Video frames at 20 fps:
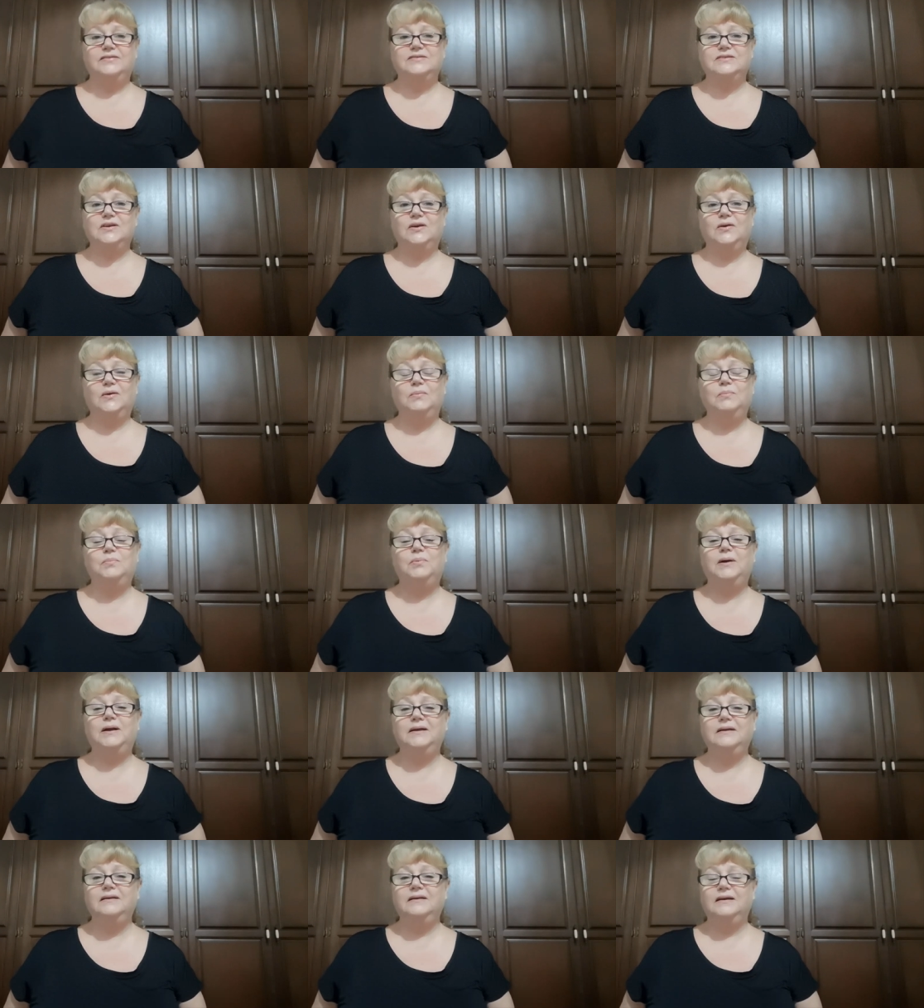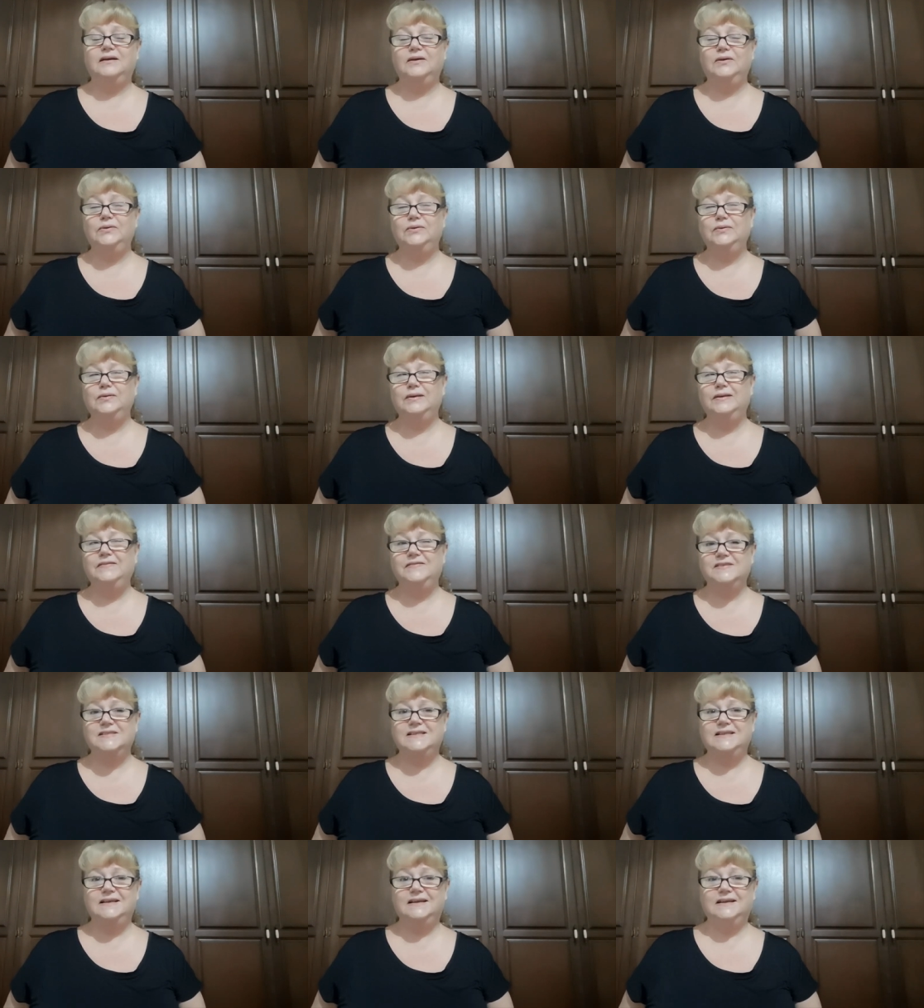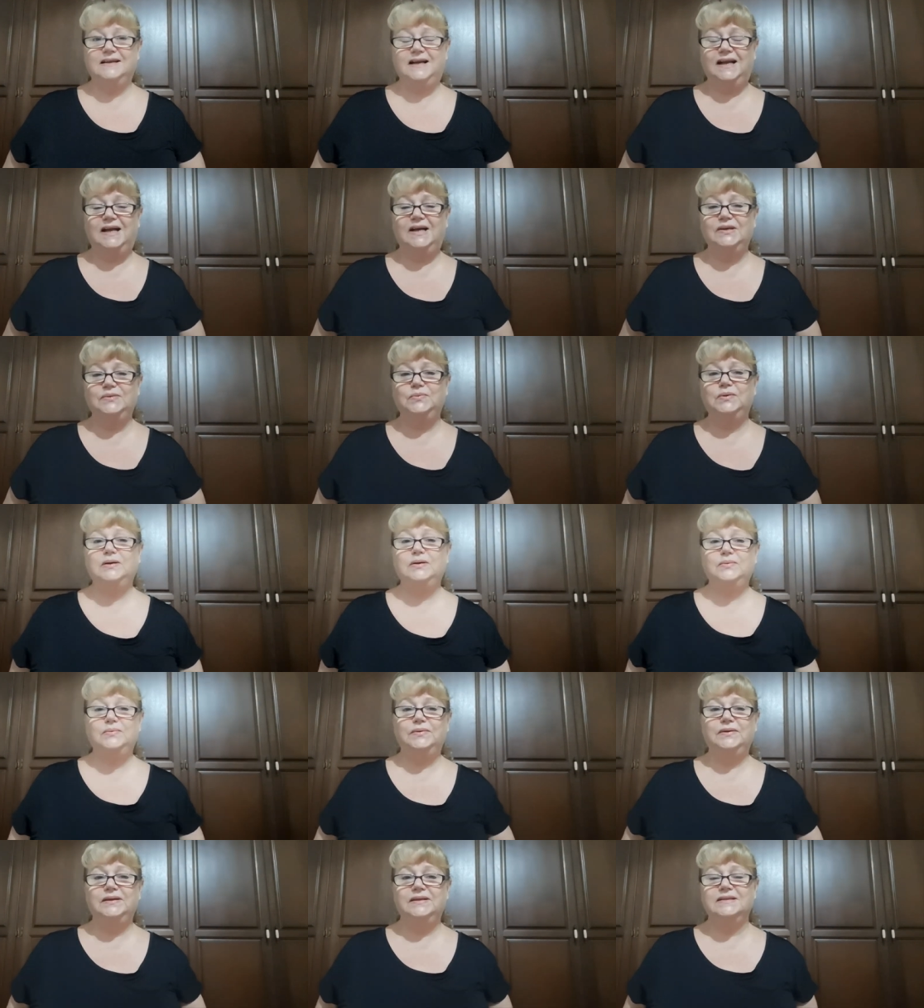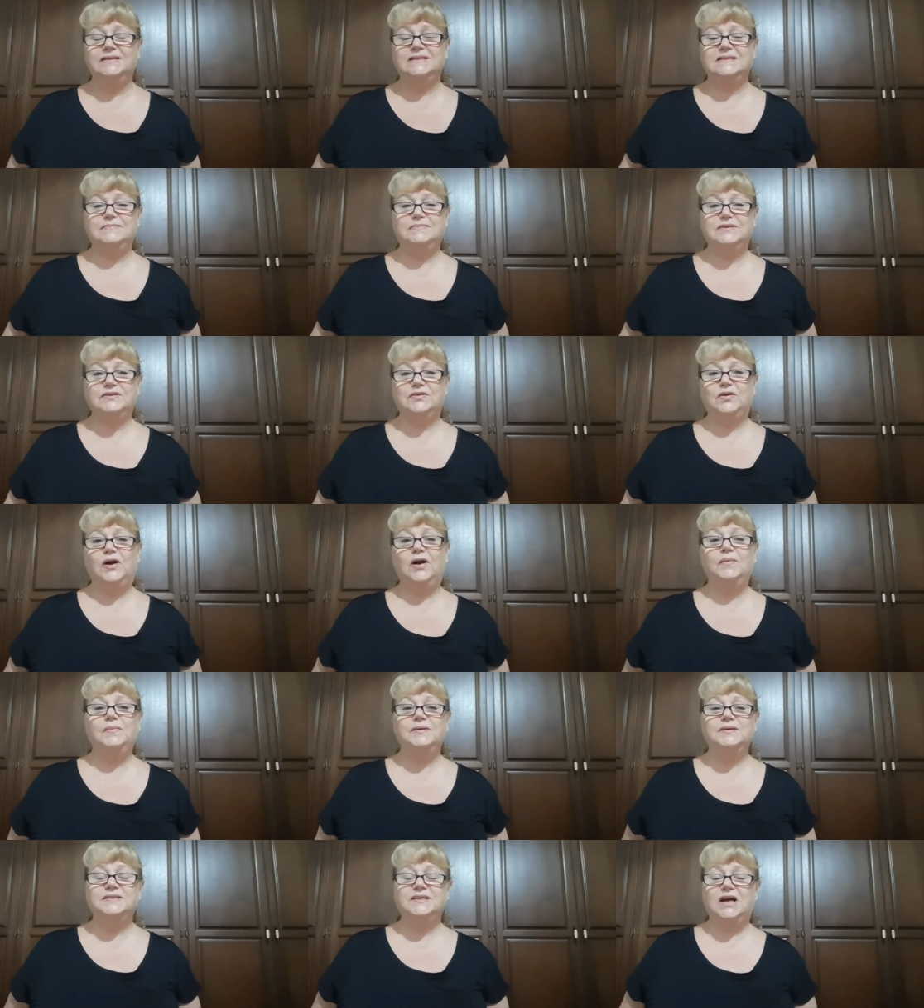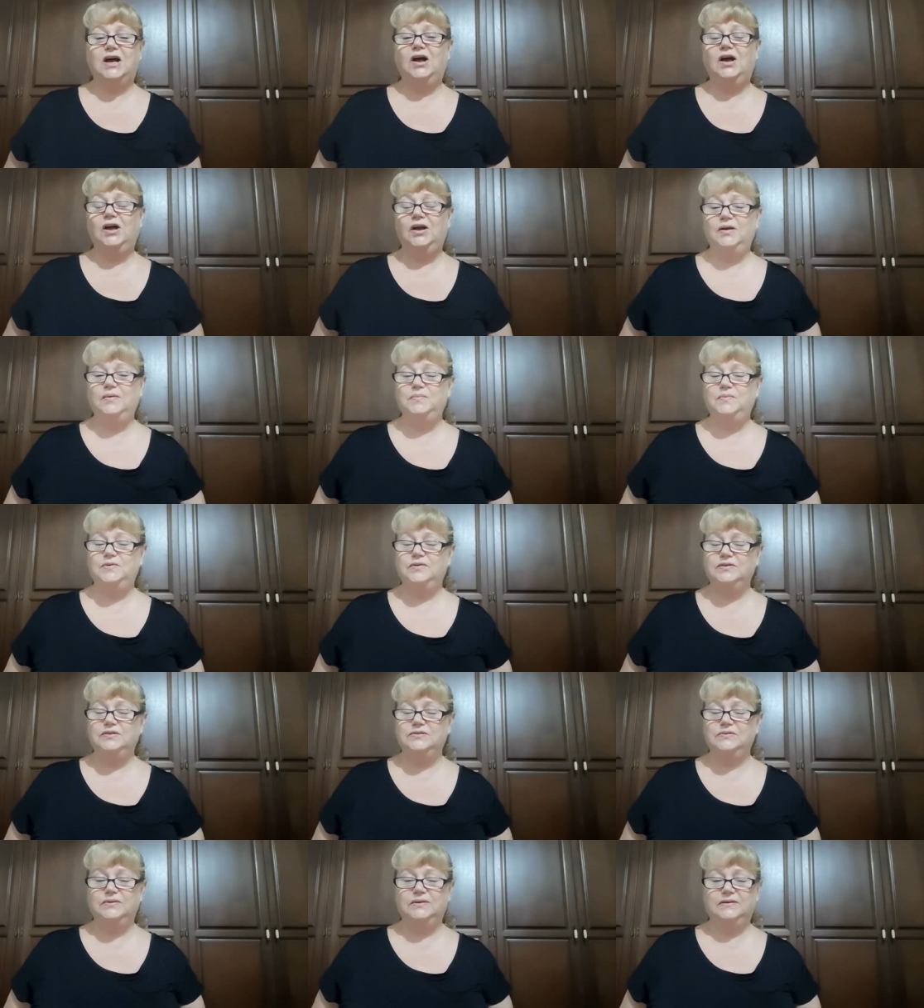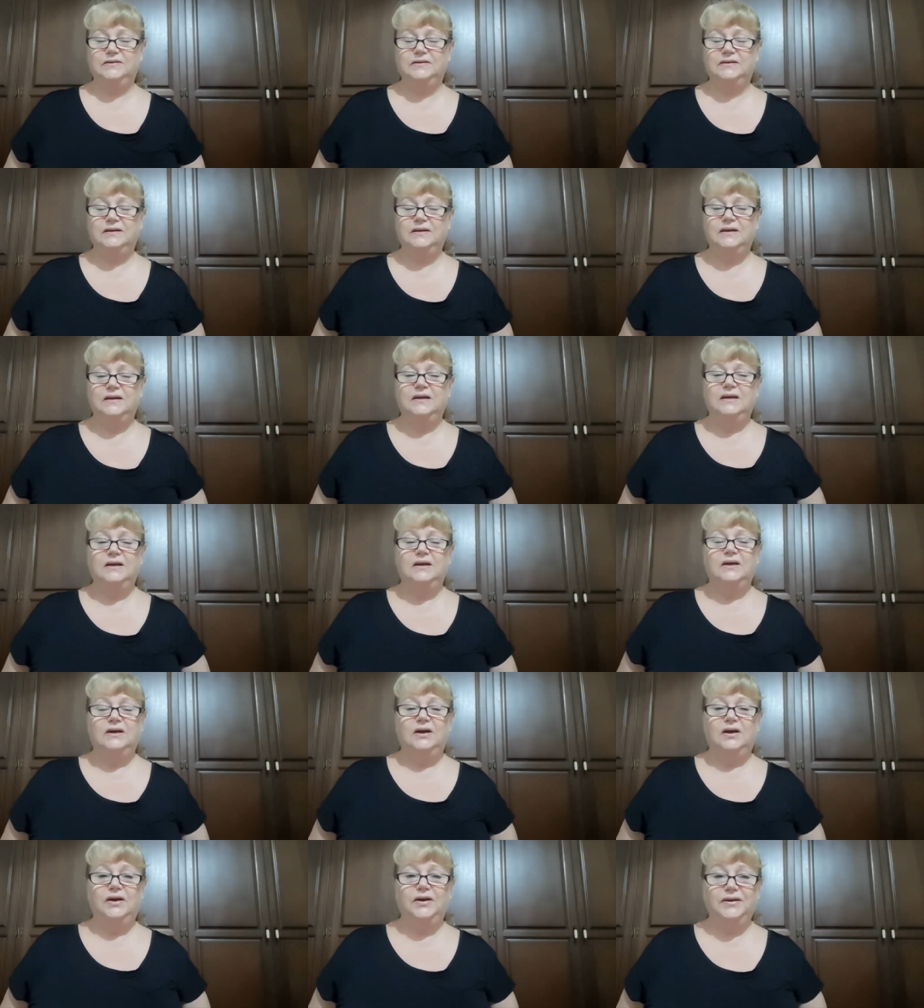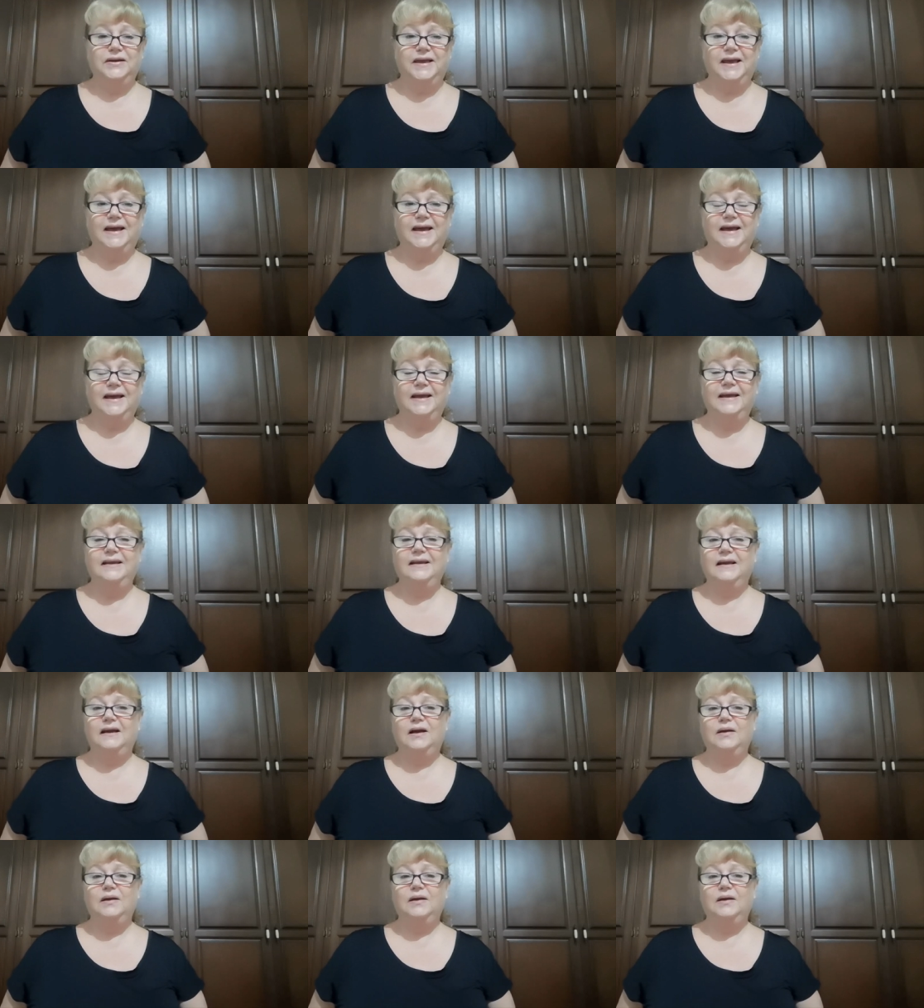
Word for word: So, Brenda, who lives near Cardwell, one of the subscribers, I hope you're doing okay.